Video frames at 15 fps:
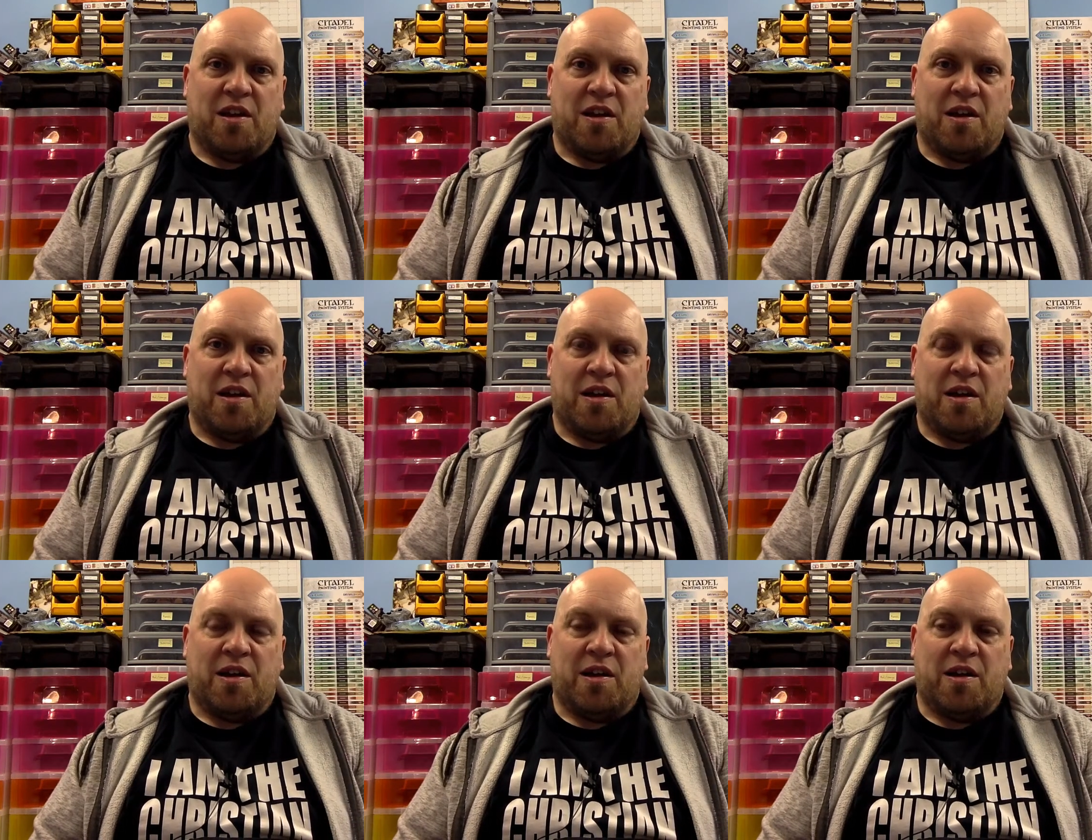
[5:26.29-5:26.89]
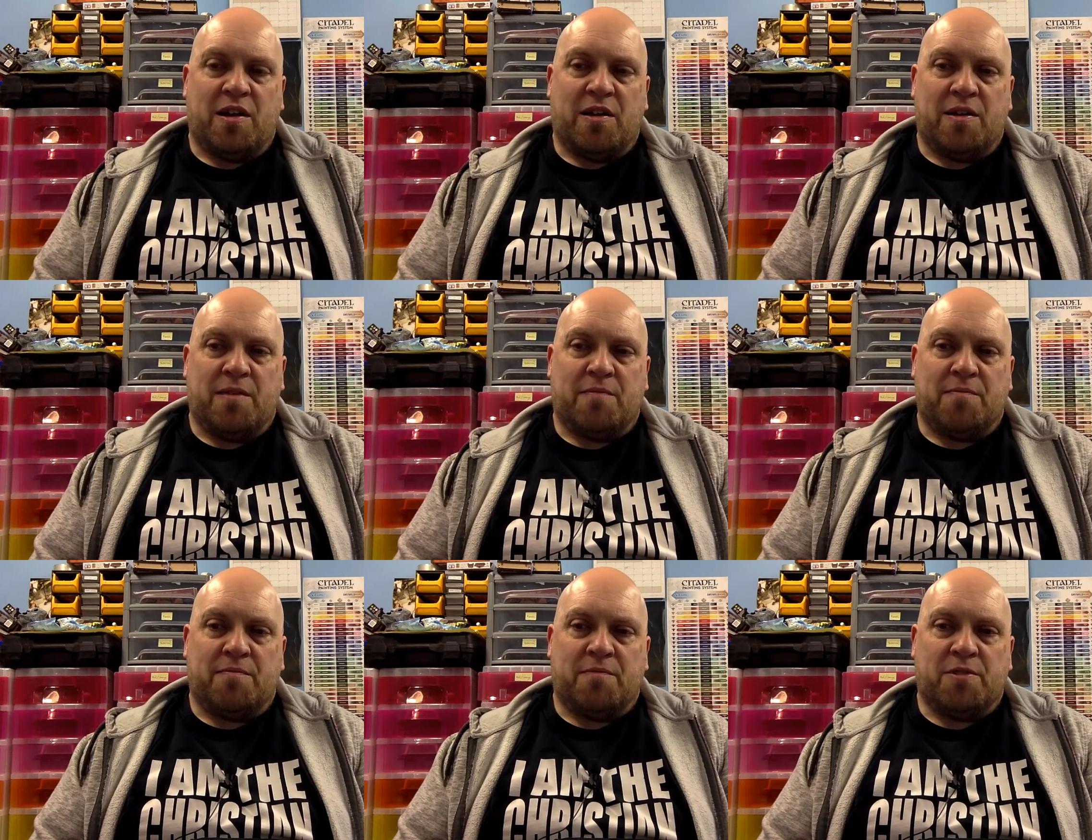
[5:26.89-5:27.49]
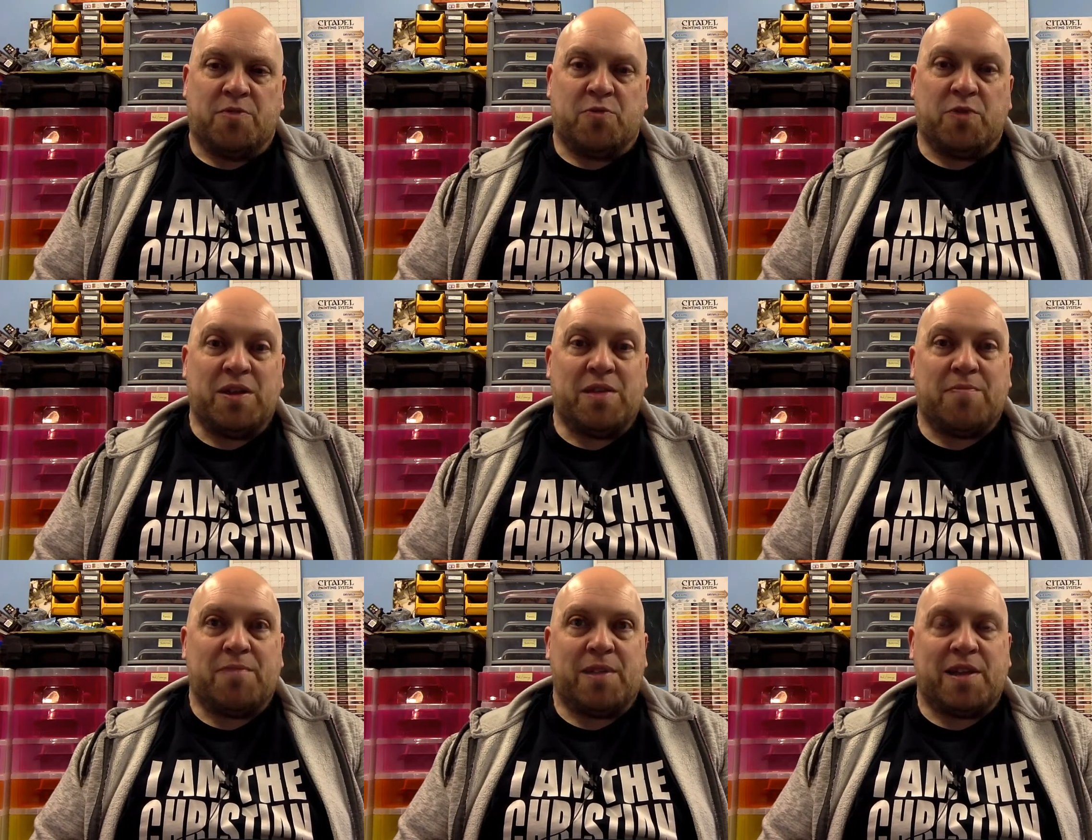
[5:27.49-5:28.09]

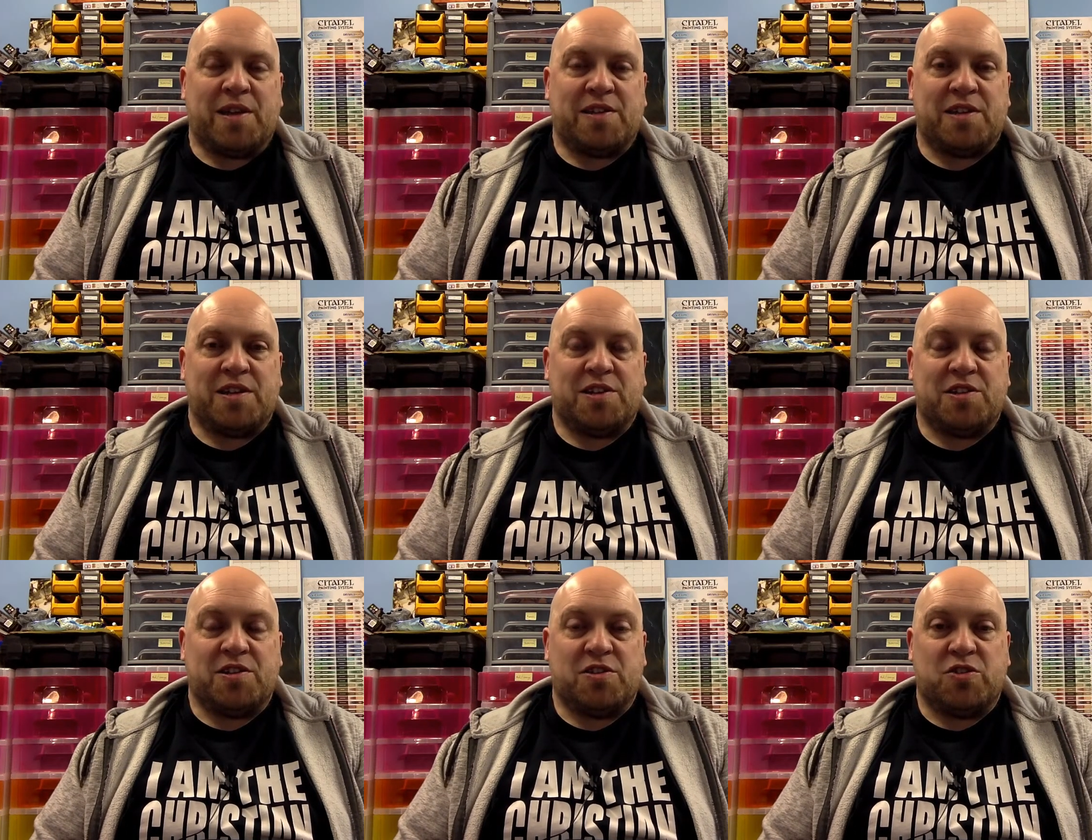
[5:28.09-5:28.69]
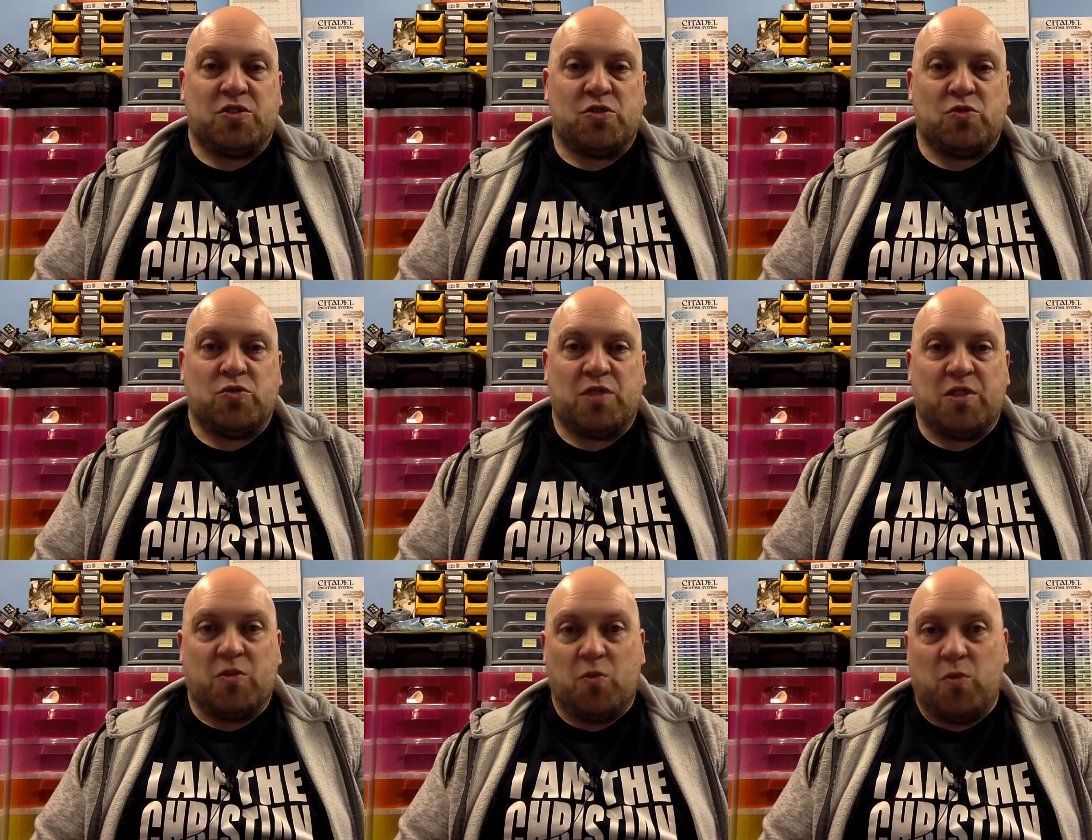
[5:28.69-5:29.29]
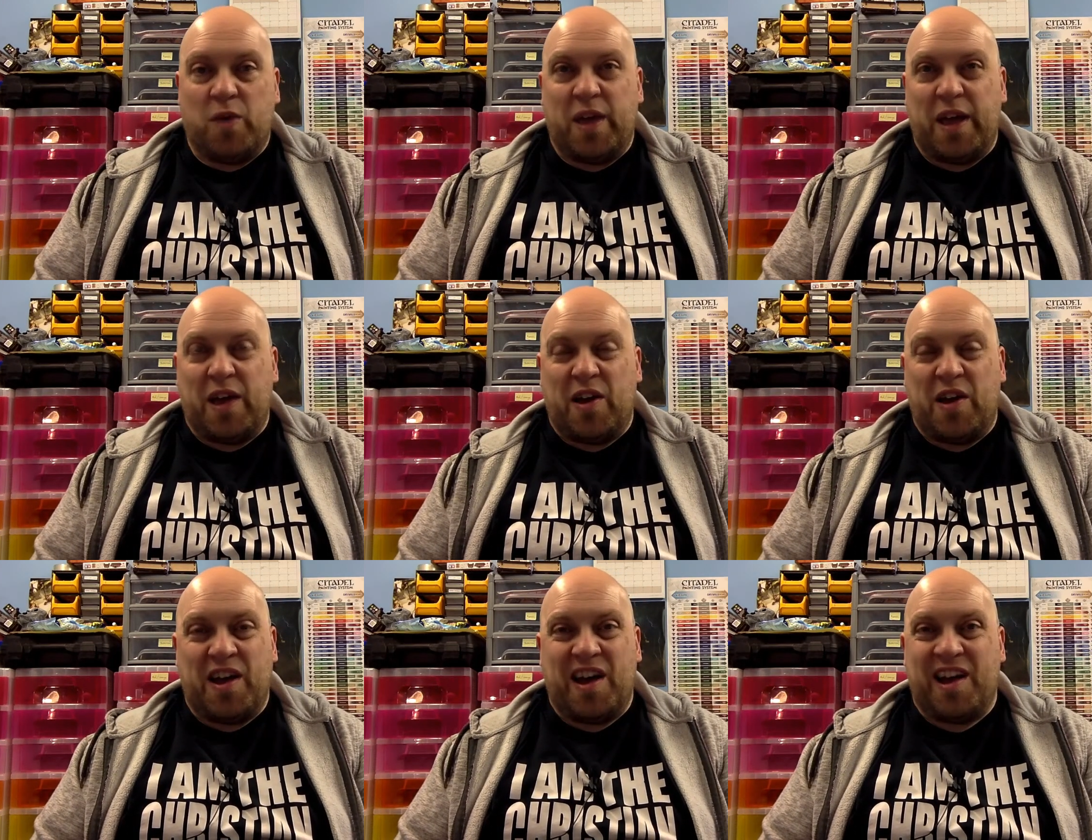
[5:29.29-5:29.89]
Between the PlayStation 2 and the Wii,
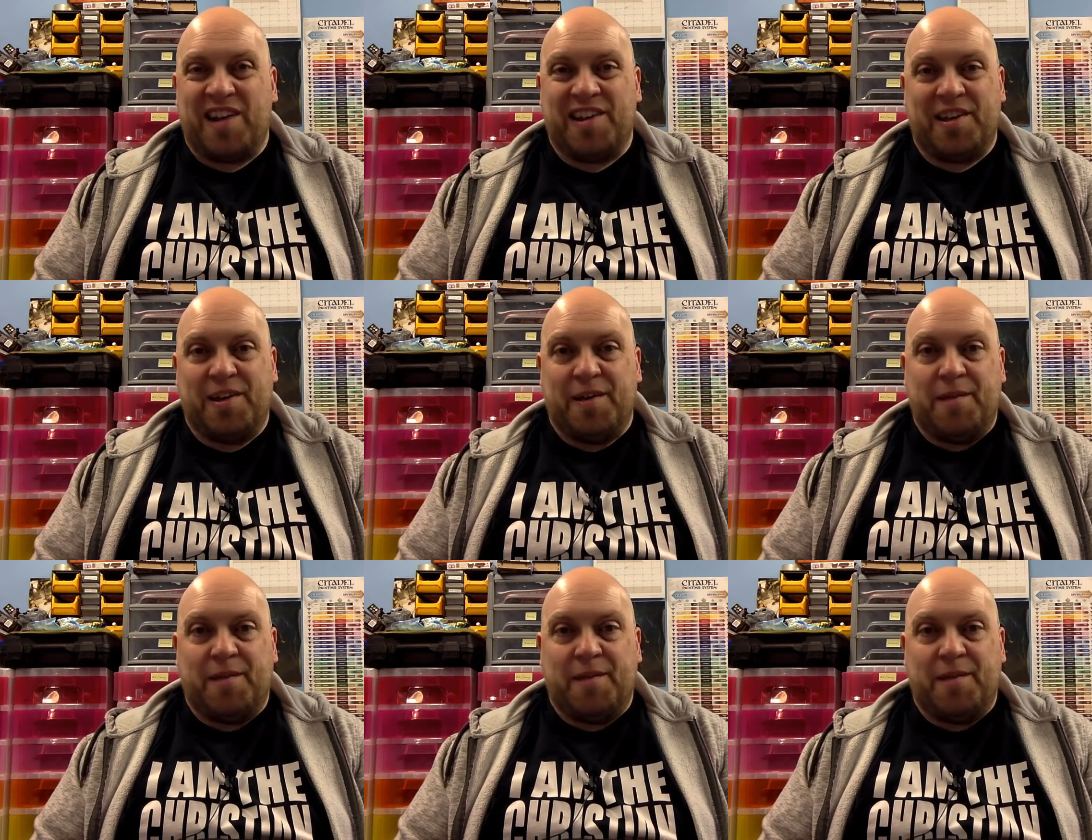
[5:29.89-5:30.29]
I had